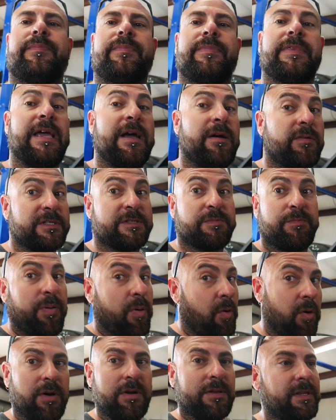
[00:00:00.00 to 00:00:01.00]
that was
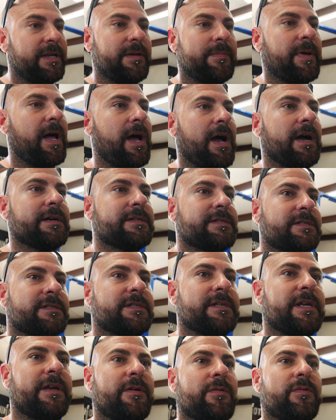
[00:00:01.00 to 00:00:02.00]
poorly boxed.
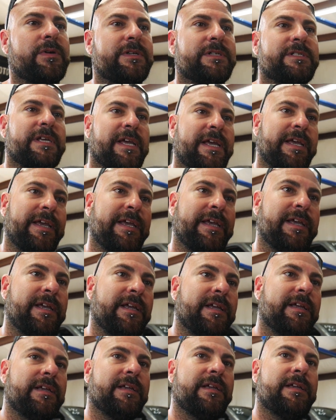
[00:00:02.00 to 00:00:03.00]
It was a
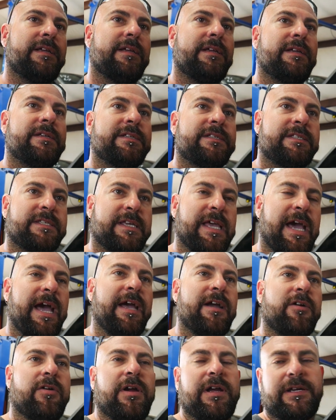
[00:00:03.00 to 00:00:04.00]
Scat
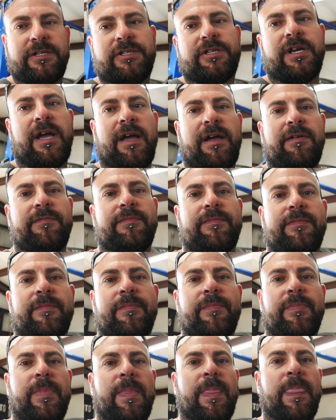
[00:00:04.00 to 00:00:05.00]
crankshaft
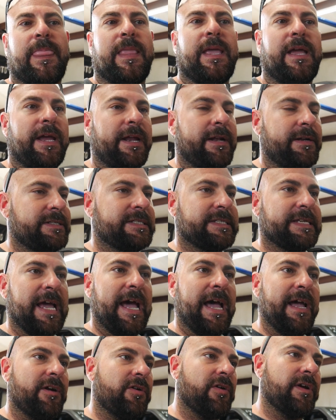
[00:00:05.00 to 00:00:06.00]
in a
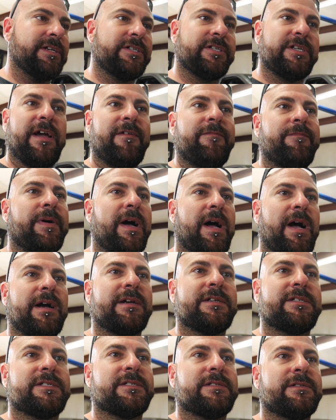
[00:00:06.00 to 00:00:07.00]
Scat crankshaft
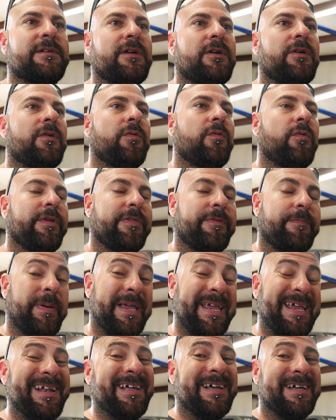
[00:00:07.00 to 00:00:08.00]
box with
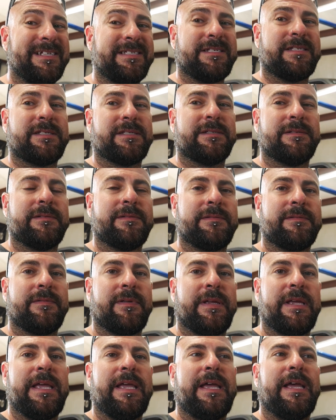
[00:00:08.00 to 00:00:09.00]
peanuts
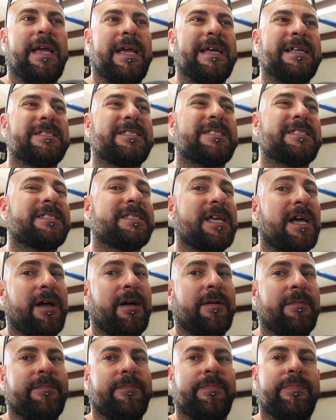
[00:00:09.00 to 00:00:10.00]
and
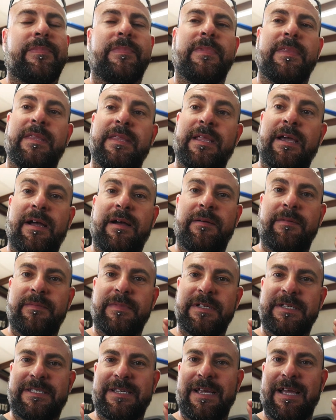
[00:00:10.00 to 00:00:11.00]
some. Now
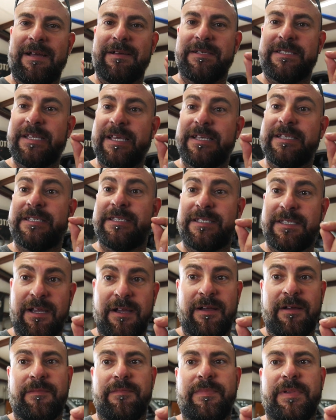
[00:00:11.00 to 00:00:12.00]
I say
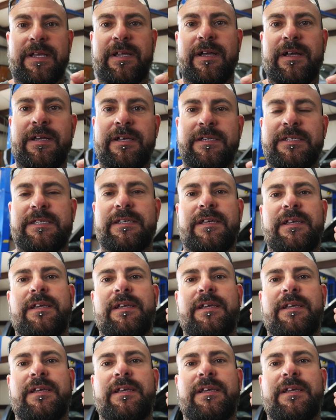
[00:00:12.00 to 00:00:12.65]
some because